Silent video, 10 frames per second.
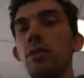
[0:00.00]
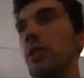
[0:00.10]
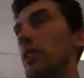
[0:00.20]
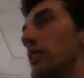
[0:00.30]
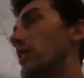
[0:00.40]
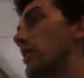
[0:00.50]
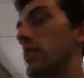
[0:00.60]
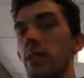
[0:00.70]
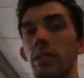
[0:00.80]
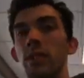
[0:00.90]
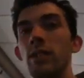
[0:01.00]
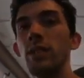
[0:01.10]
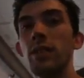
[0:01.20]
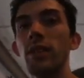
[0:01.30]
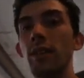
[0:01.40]
Go here.
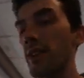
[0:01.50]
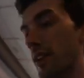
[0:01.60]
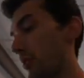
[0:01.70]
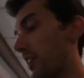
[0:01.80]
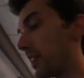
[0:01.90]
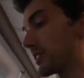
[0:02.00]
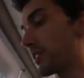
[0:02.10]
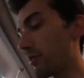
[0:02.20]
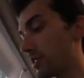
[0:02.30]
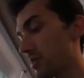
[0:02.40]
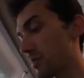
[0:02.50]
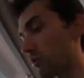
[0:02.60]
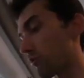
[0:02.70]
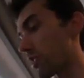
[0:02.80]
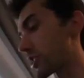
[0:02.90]
I think I want iced tea. I want
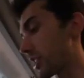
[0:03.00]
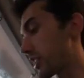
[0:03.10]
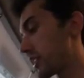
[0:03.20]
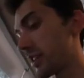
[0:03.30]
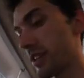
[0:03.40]
something refreshing.